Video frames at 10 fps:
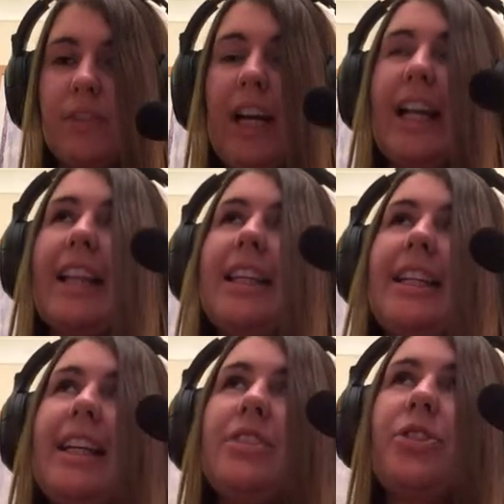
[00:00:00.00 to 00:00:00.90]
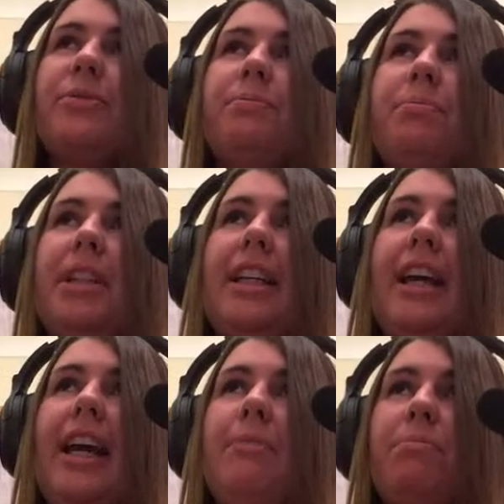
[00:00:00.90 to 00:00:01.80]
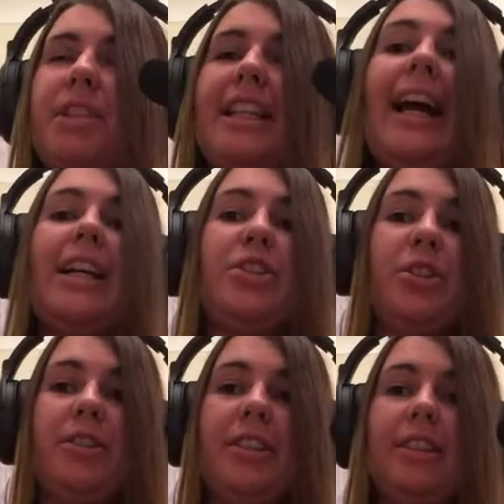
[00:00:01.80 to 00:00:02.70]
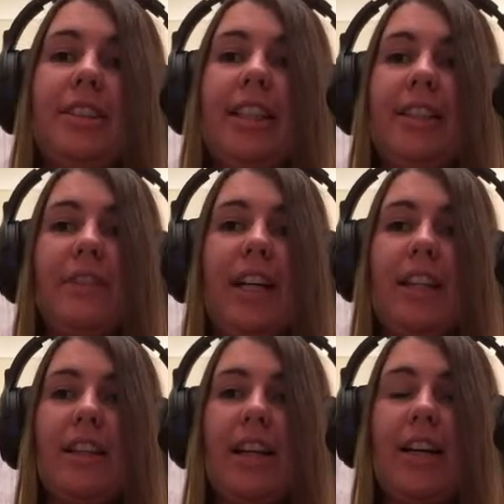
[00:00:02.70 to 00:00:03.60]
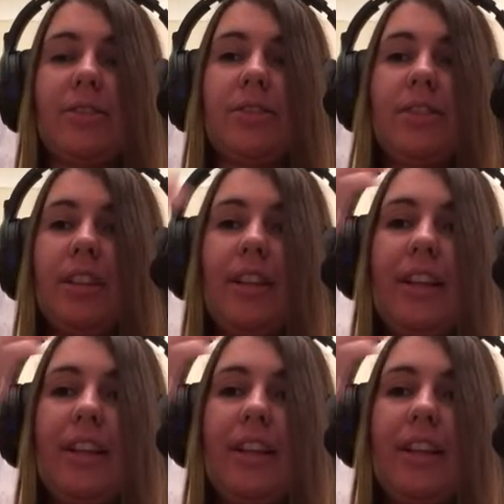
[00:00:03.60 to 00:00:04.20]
I think he sort of became protector, didn't he, if anything else?